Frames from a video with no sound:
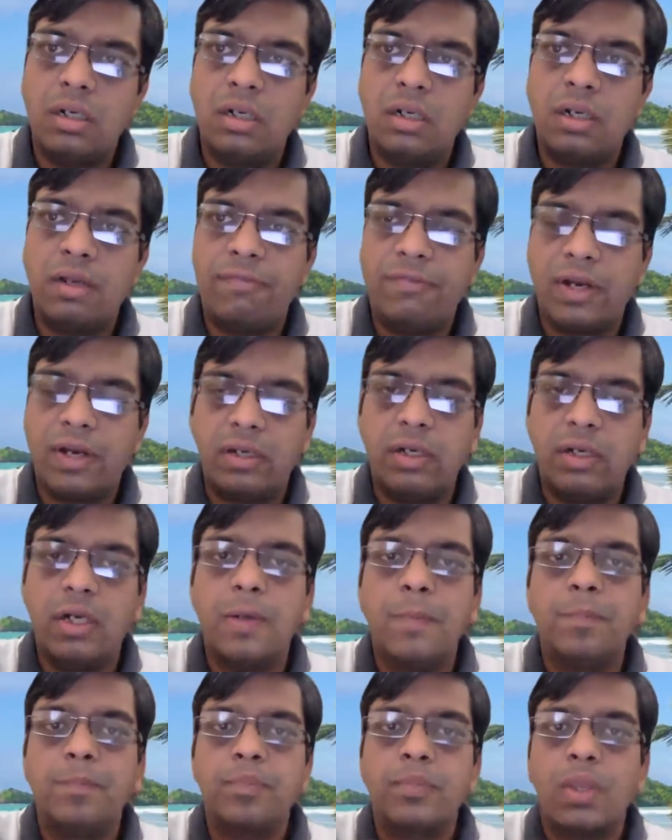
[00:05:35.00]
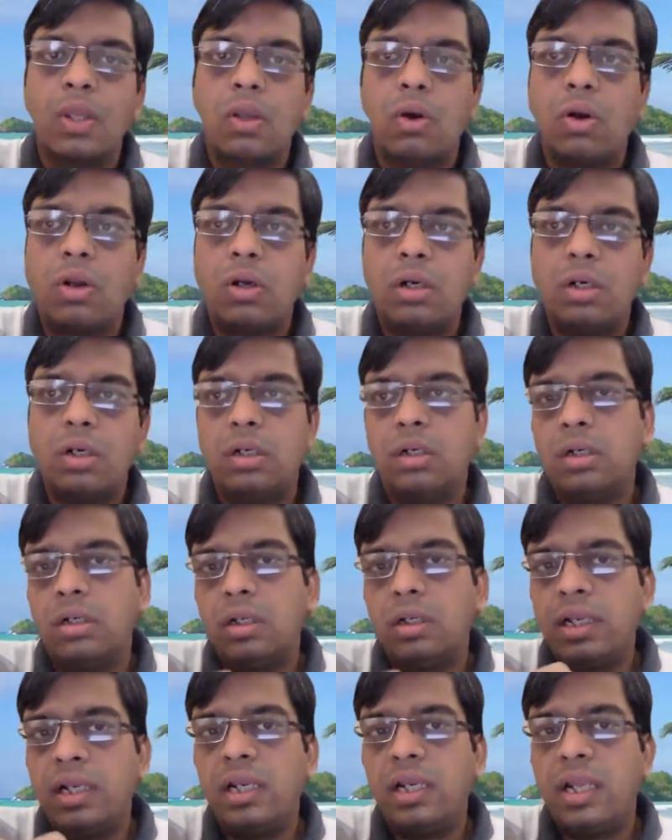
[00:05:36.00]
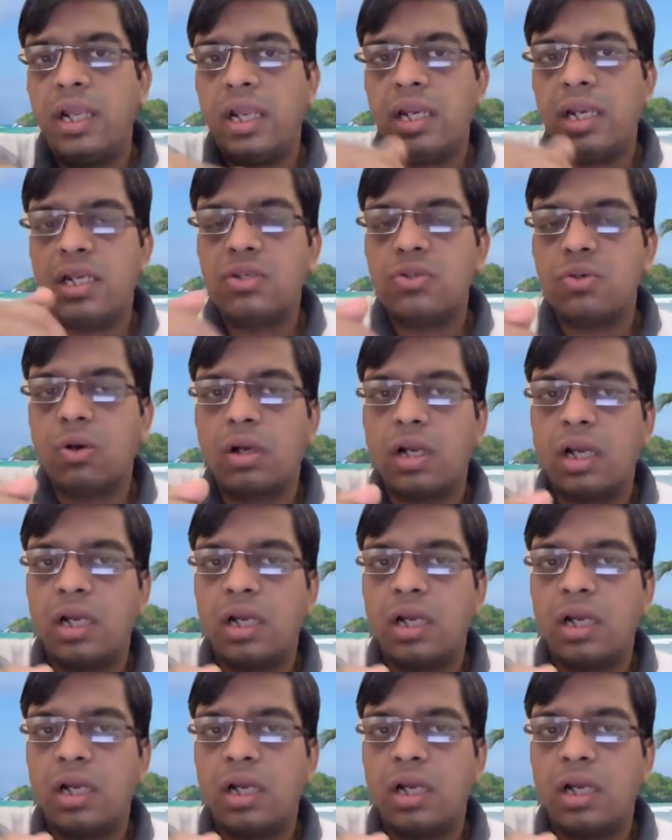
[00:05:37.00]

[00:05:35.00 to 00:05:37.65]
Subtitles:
defected, or in any sort,